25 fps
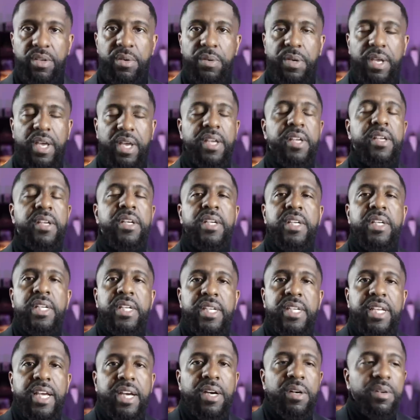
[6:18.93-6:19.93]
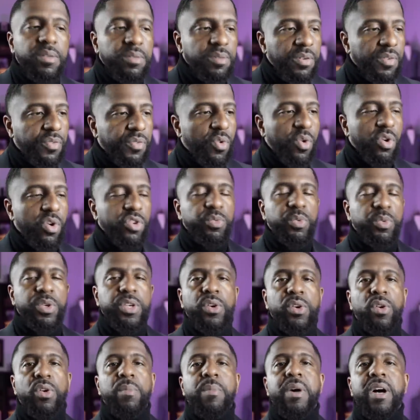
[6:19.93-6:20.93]
Okay, now of course we
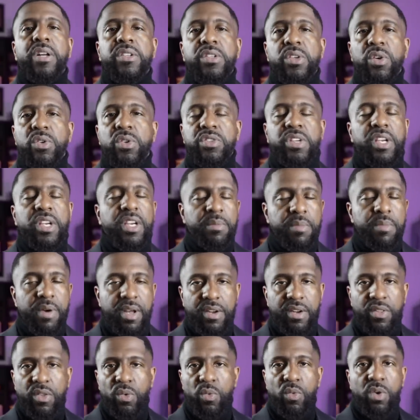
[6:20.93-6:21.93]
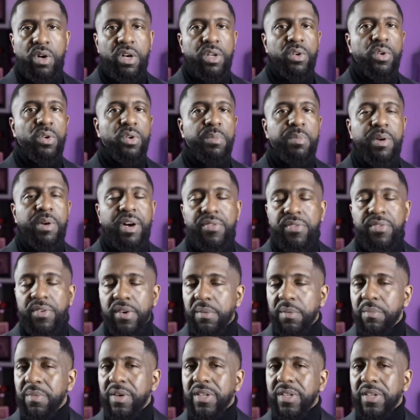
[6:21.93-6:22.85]
know about Dolce & Gabbana the one or the Parfum,